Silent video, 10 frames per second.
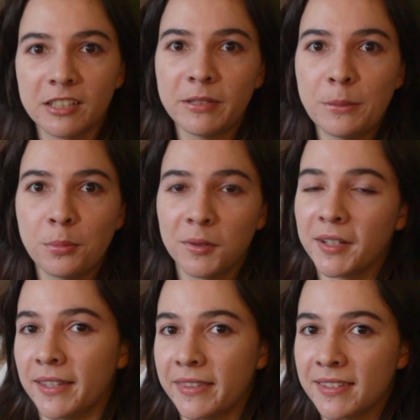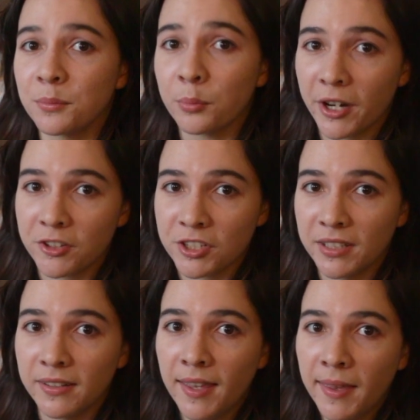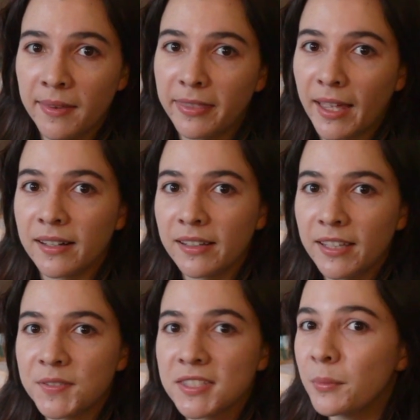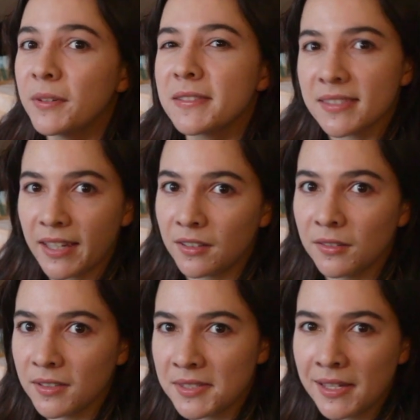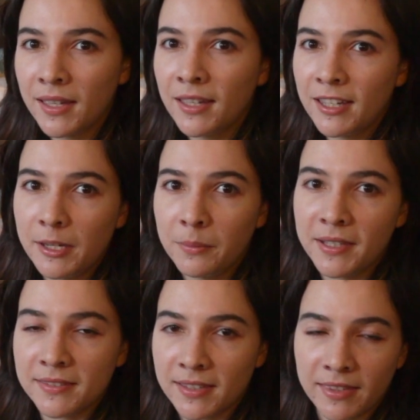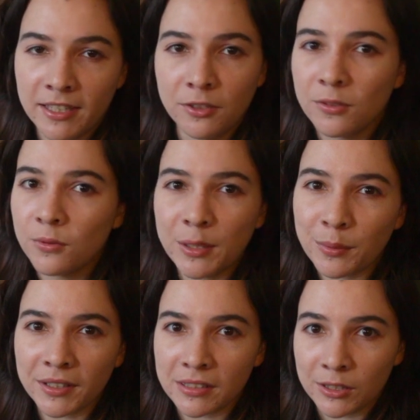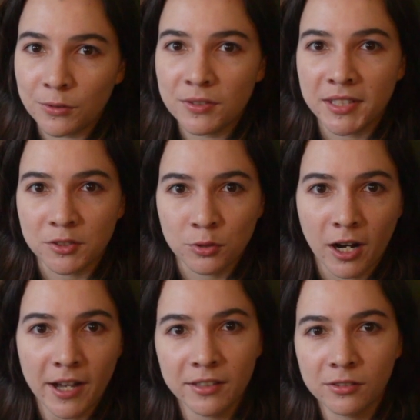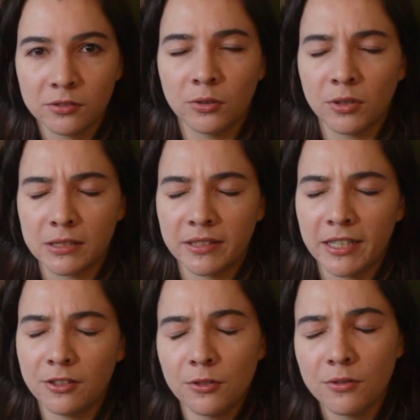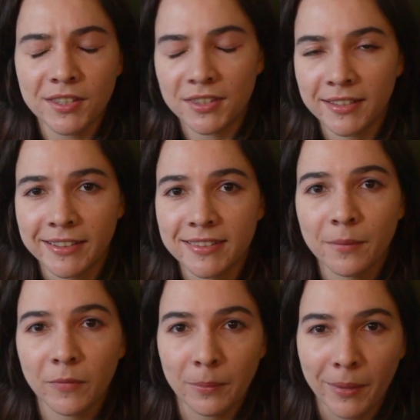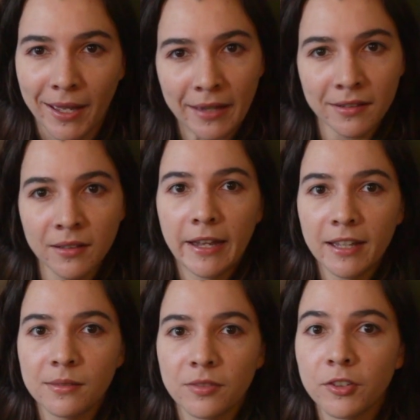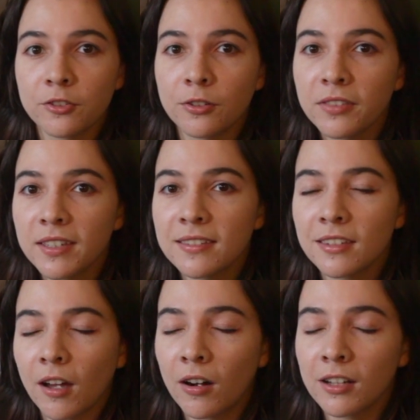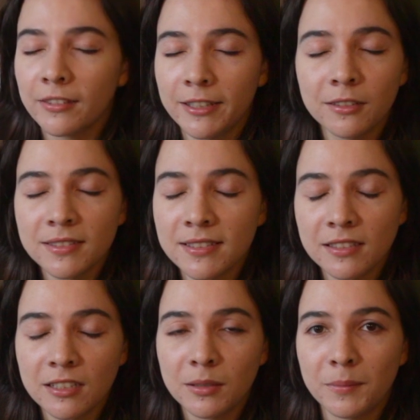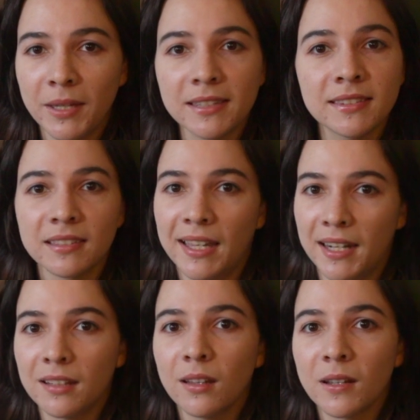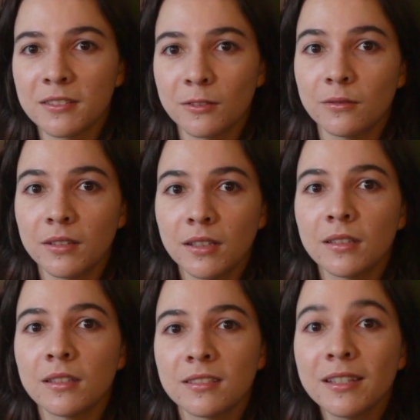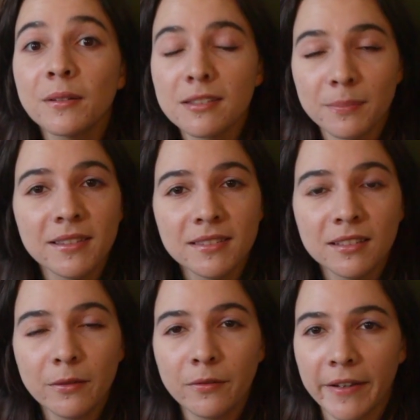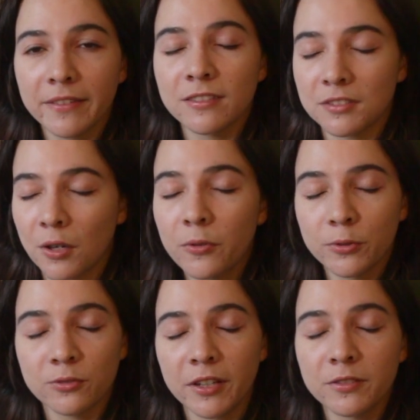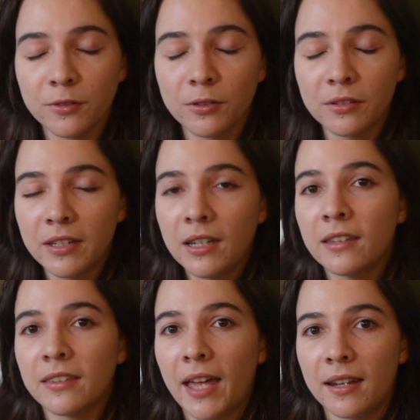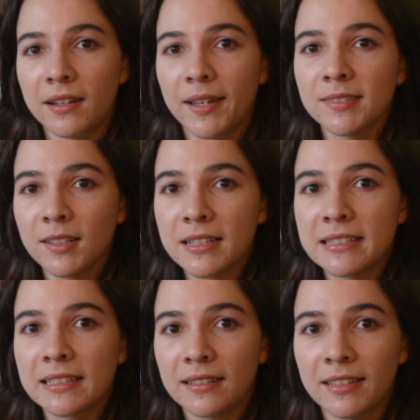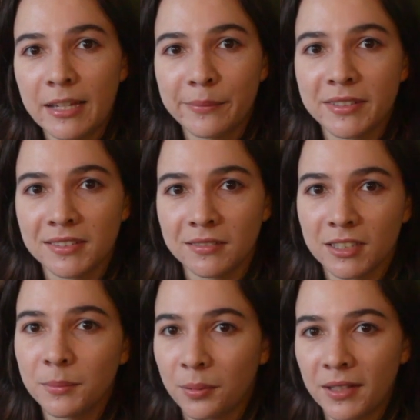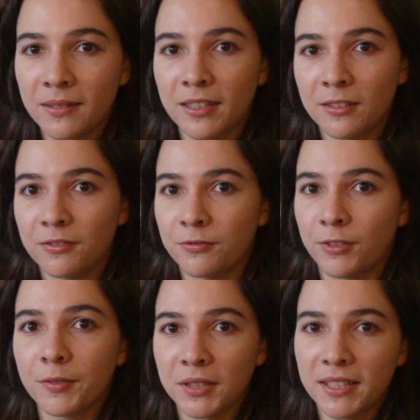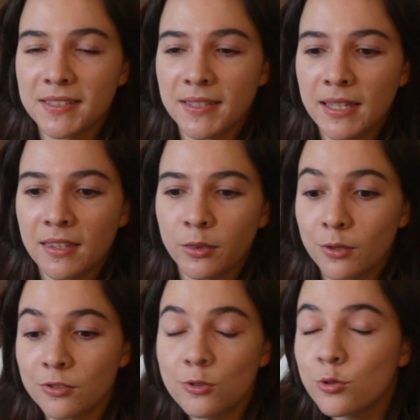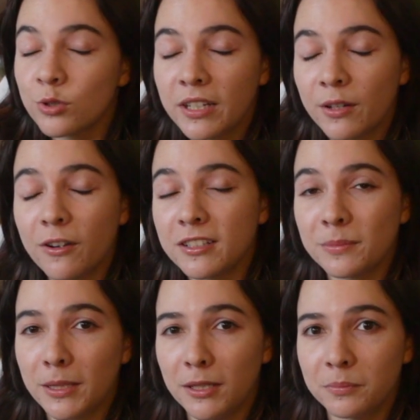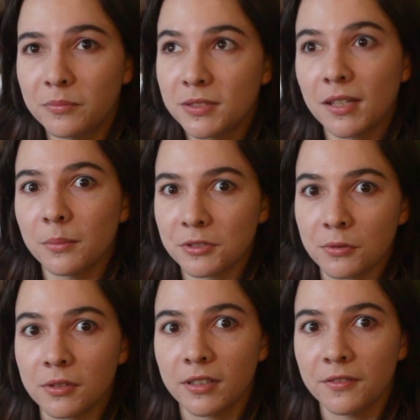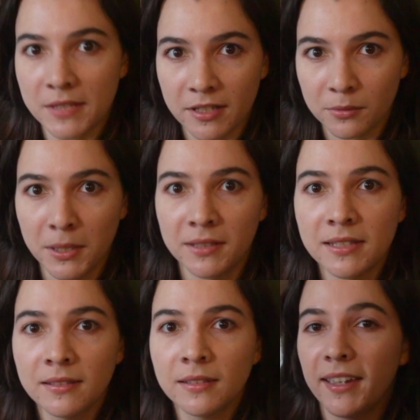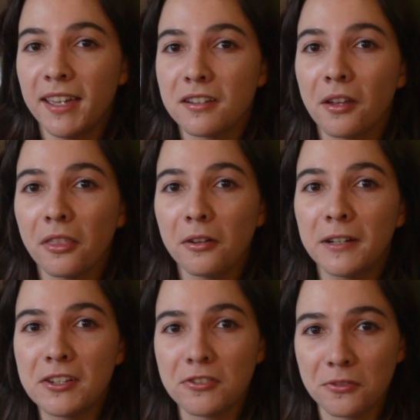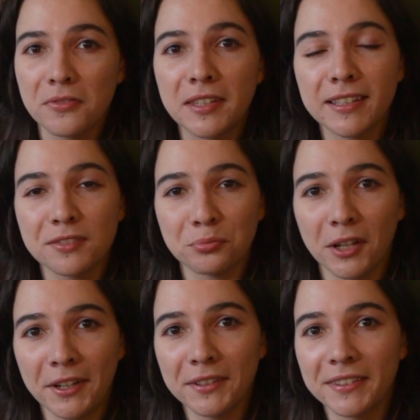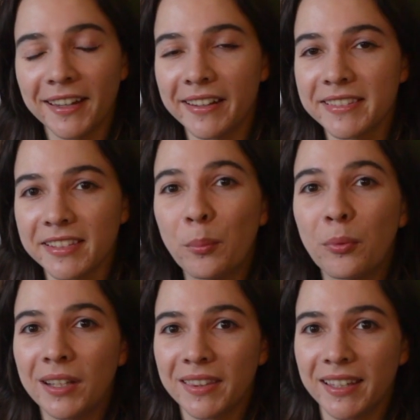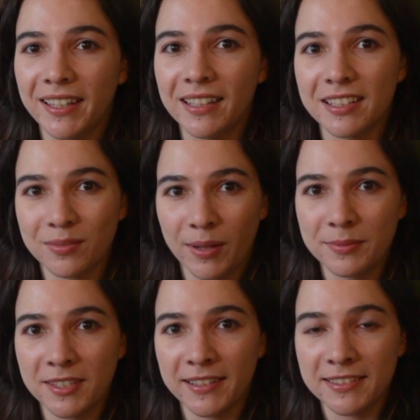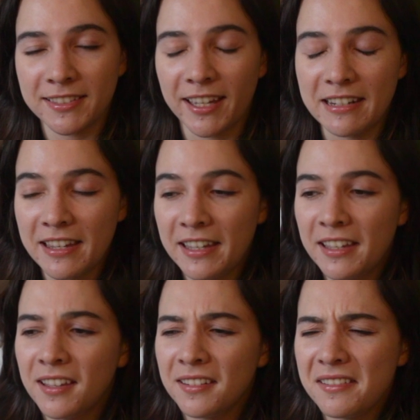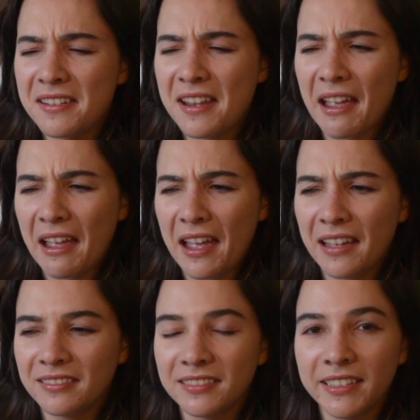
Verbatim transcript: of people get this impression that if someone settles, it means that they knew they were going to lose at trial or they knew that they did something bad. And the truth is, our legal system makes any lawsuit so expensive and so stressful that as long as the claim isn't completely frivolous, there's usually going to be some sort of settlement. And although I do think it's wild that at some point the Heelys website said, nah,